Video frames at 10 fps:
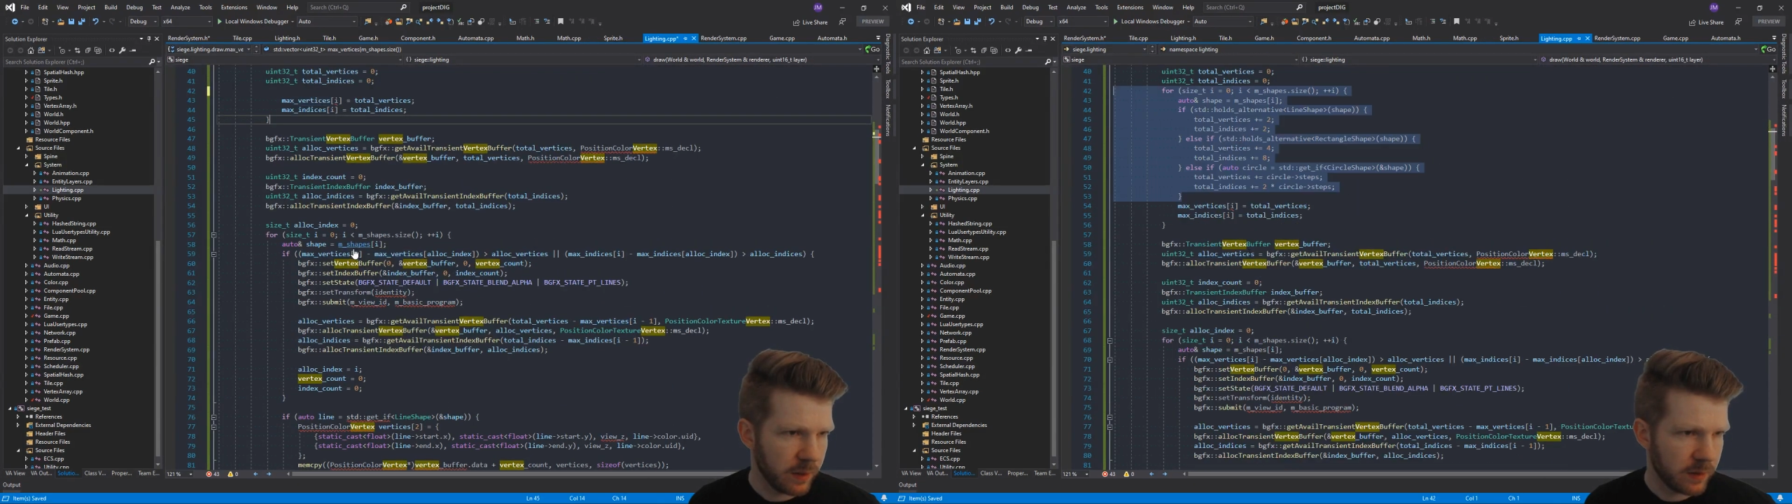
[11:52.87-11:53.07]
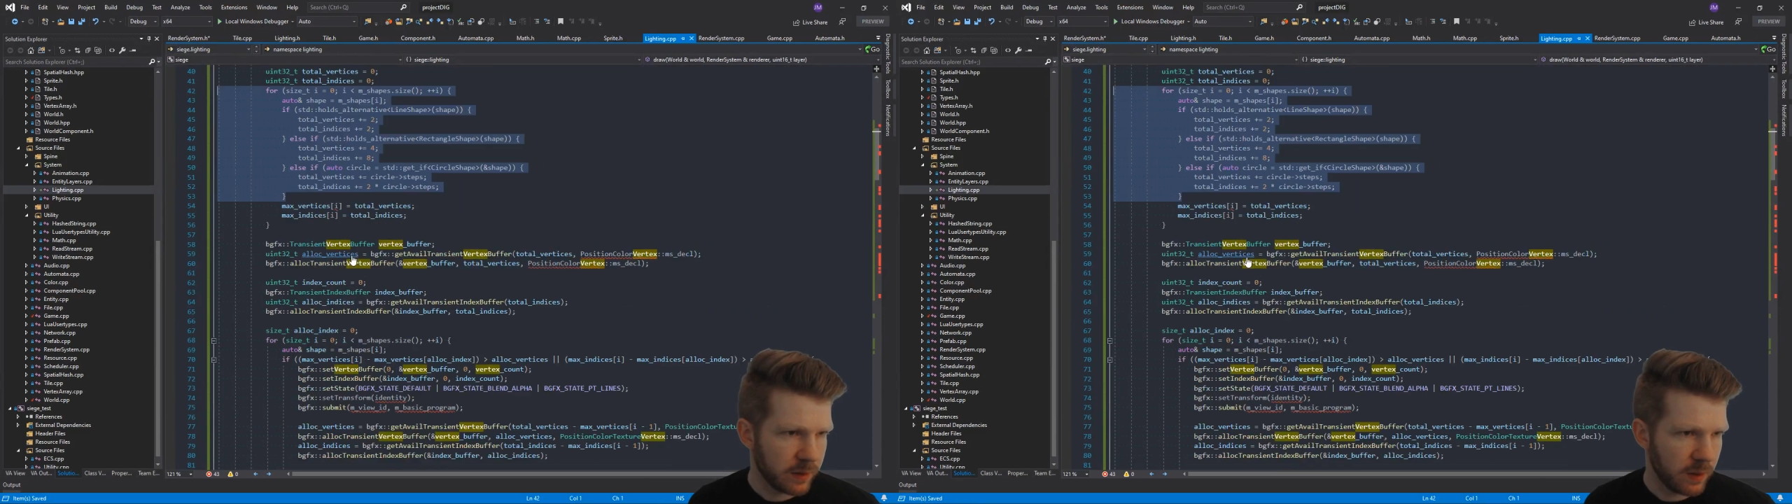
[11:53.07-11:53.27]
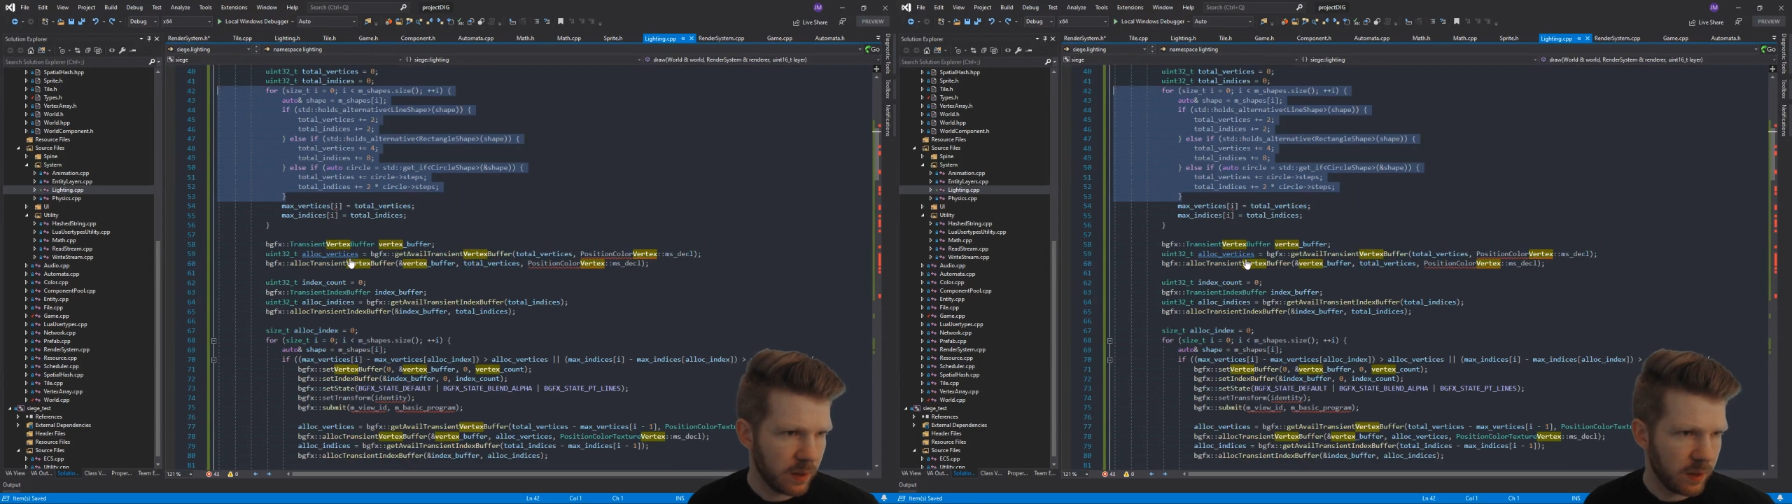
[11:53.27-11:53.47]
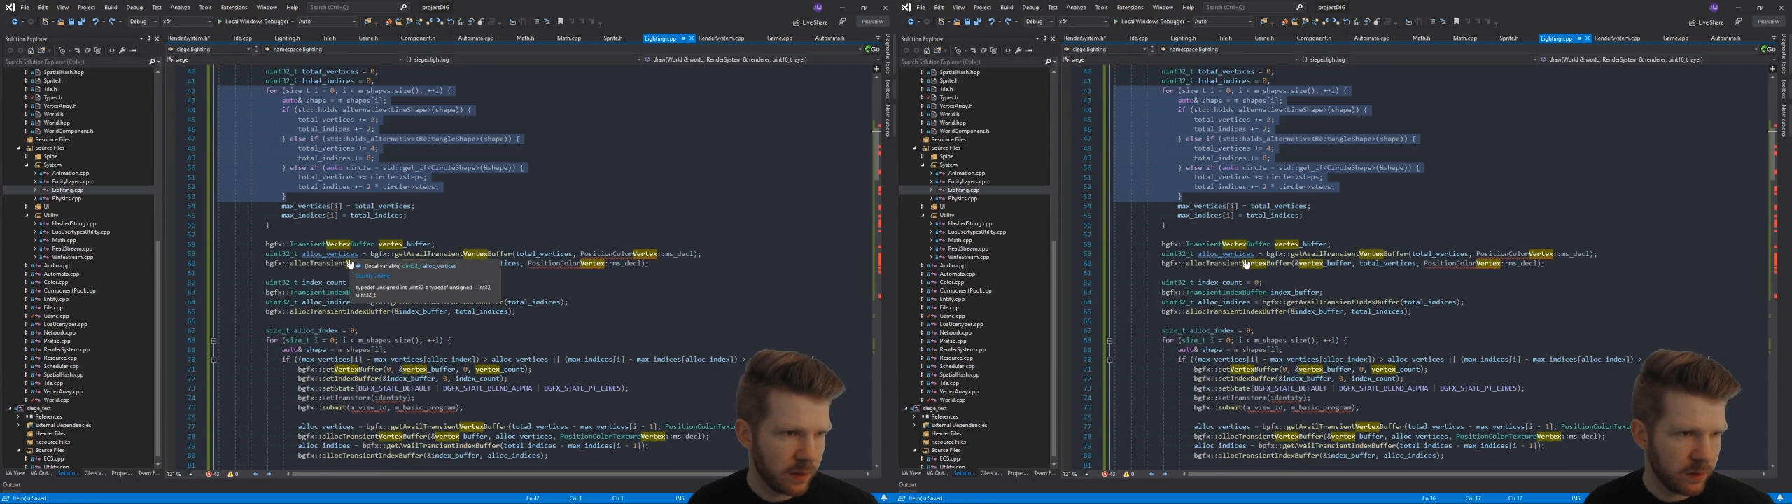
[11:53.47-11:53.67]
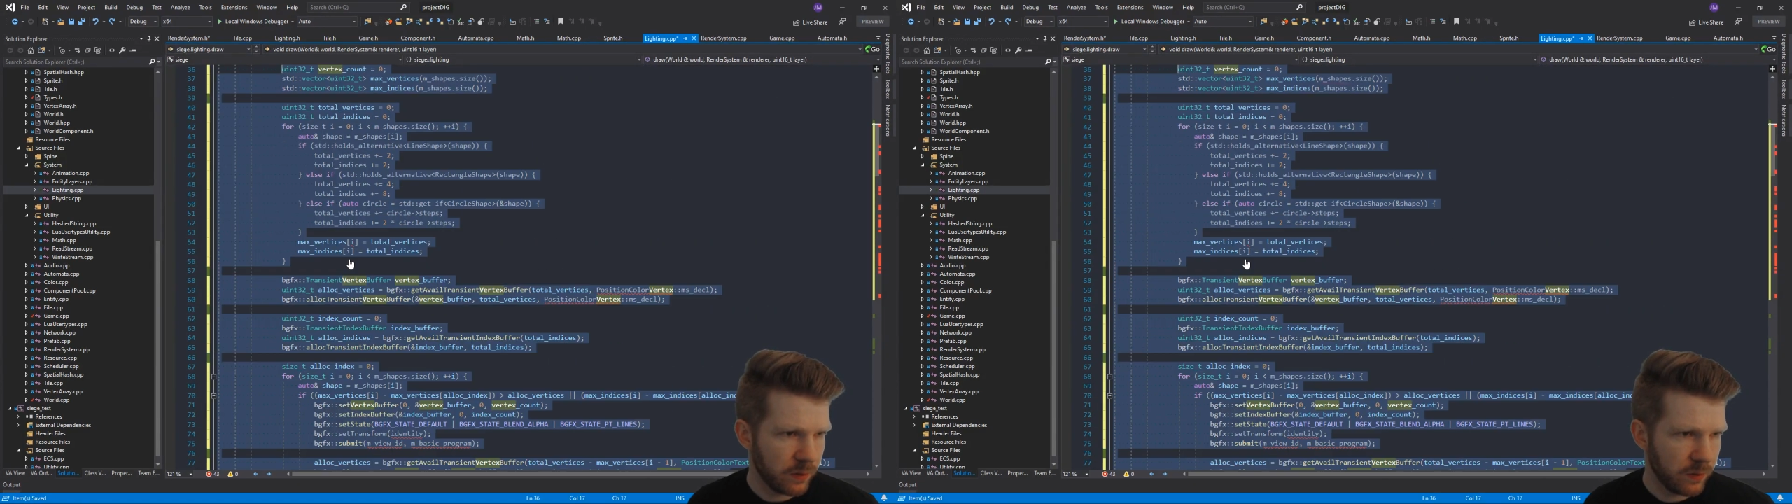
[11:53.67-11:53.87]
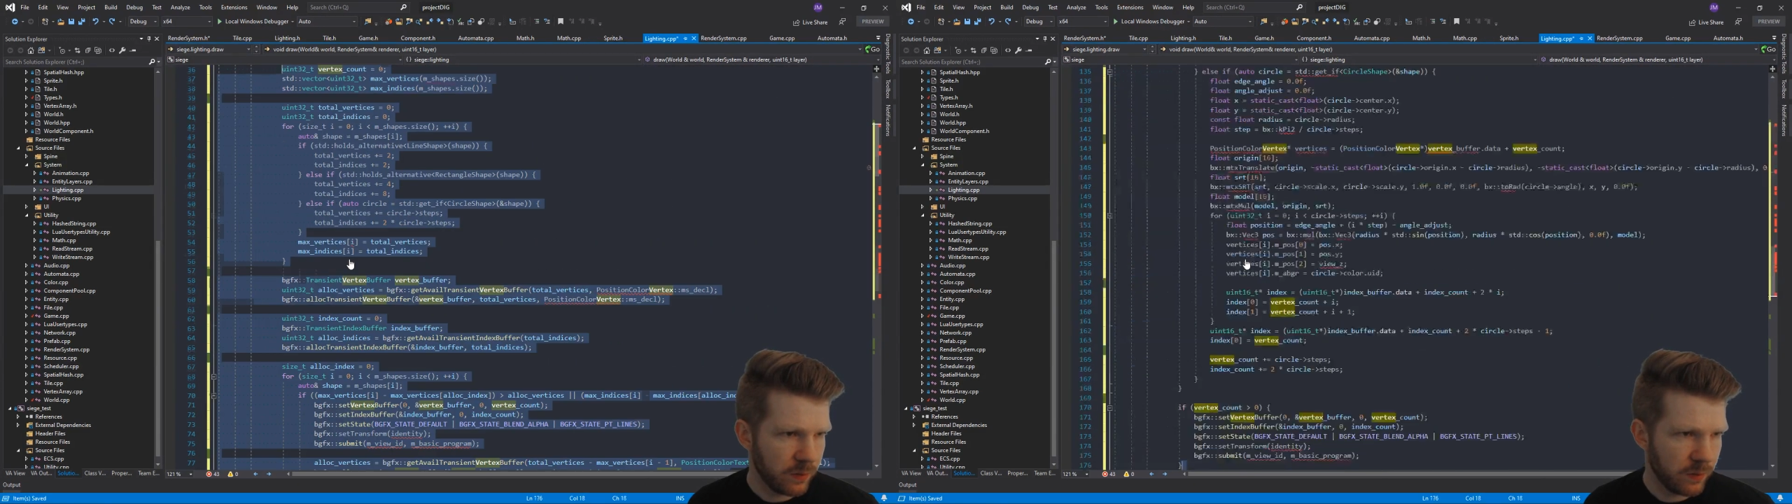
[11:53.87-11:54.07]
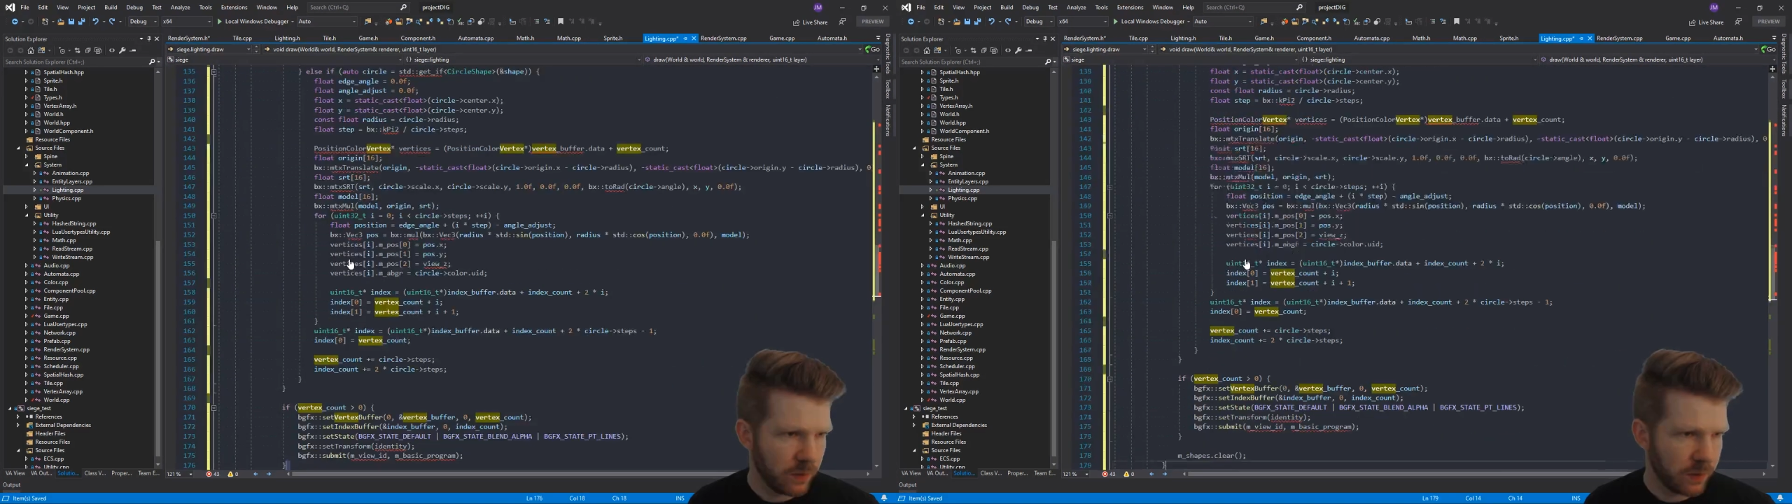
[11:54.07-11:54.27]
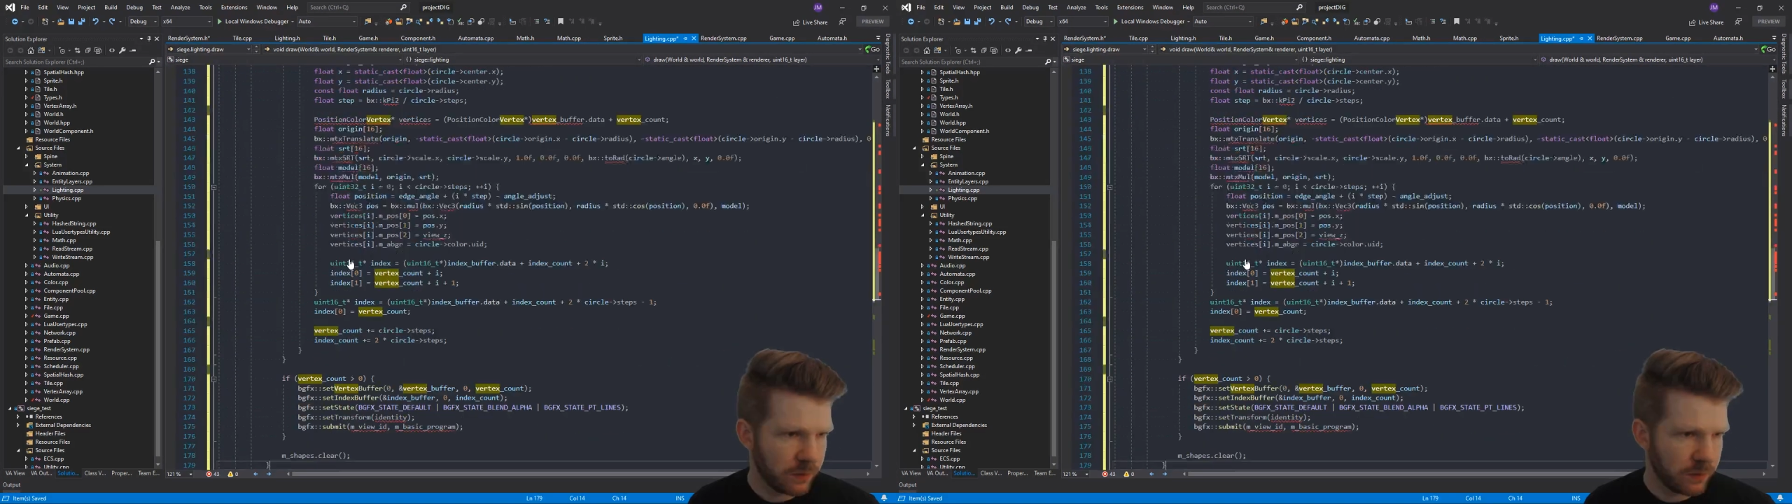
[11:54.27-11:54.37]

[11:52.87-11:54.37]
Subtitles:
Let's undo the